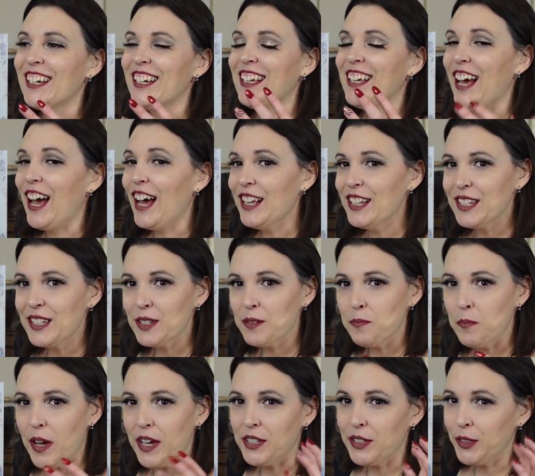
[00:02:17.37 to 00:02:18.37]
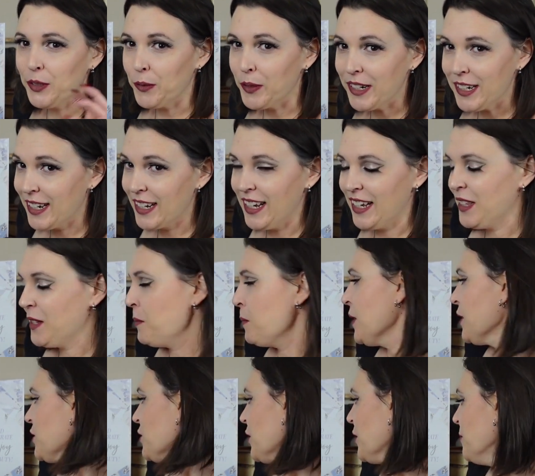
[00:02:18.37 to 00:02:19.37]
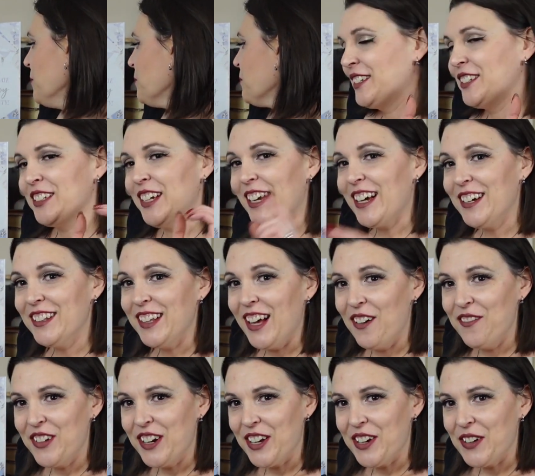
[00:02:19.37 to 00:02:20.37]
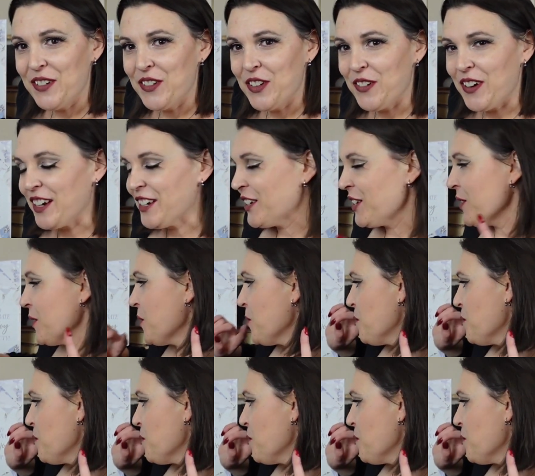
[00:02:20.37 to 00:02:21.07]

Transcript: guessed by squinting at the picture. Check out that video if you want to.